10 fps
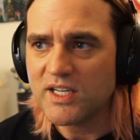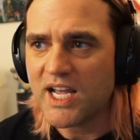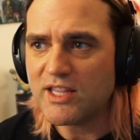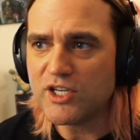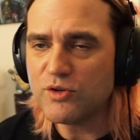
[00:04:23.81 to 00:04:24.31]

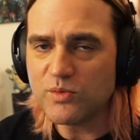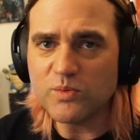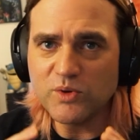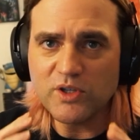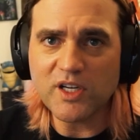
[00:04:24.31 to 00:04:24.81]
And then you
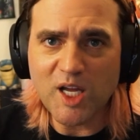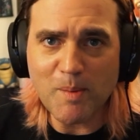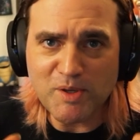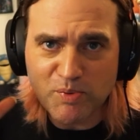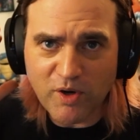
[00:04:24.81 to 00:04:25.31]
look it
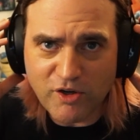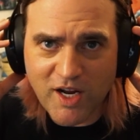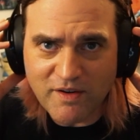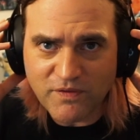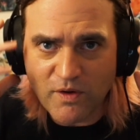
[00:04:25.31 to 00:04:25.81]
up and you put on your
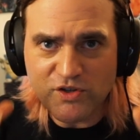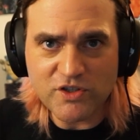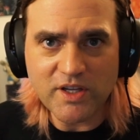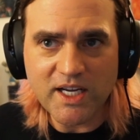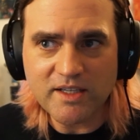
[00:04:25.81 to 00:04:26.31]
headphones and
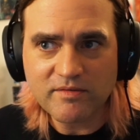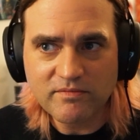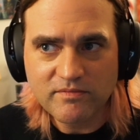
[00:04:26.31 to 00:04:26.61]
you're like,